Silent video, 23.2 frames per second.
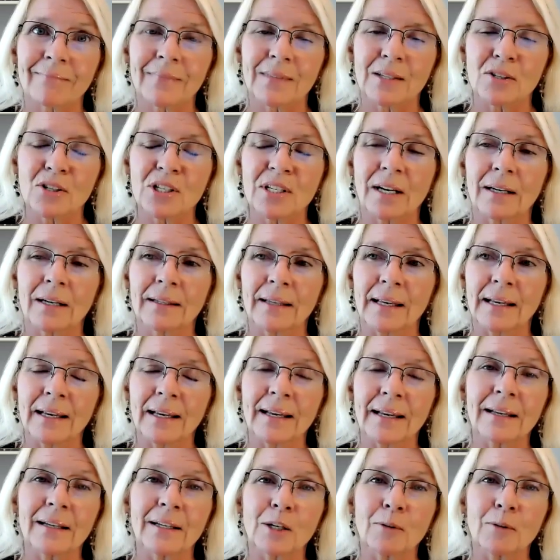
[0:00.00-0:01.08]
to start
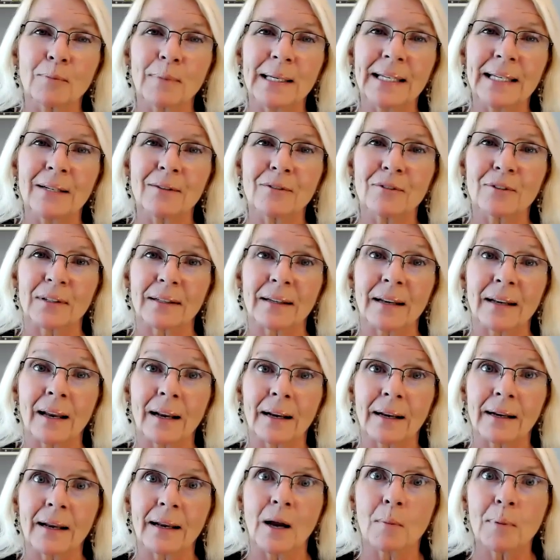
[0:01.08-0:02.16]
thinking a little bit different. And I
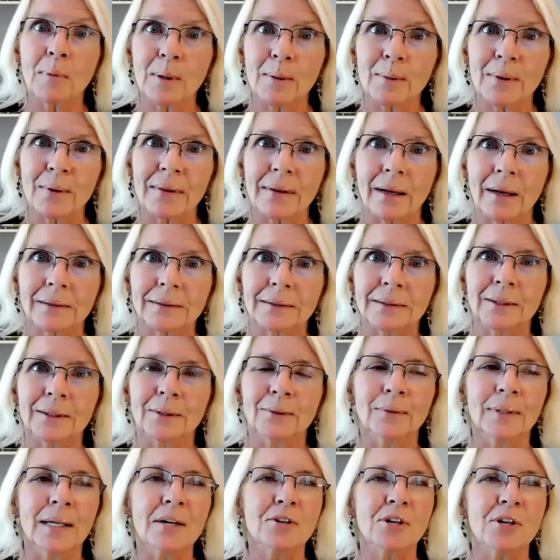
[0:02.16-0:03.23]
can help you with that. So
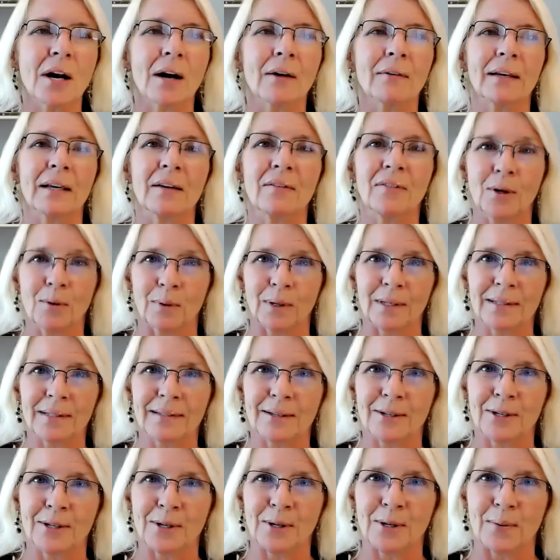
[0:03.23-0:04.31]
reach out if you want
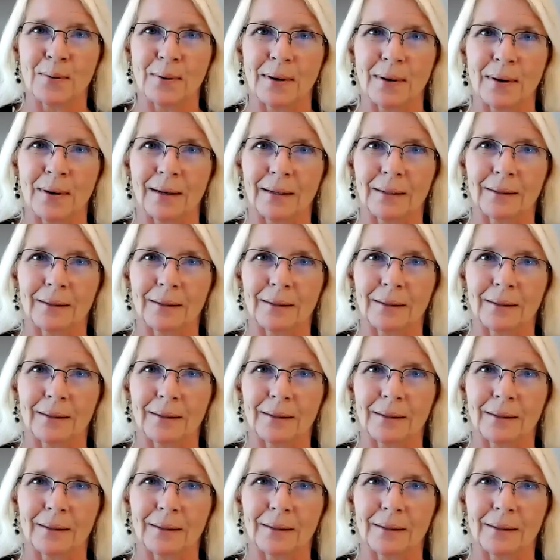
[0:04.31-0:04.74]
to do that.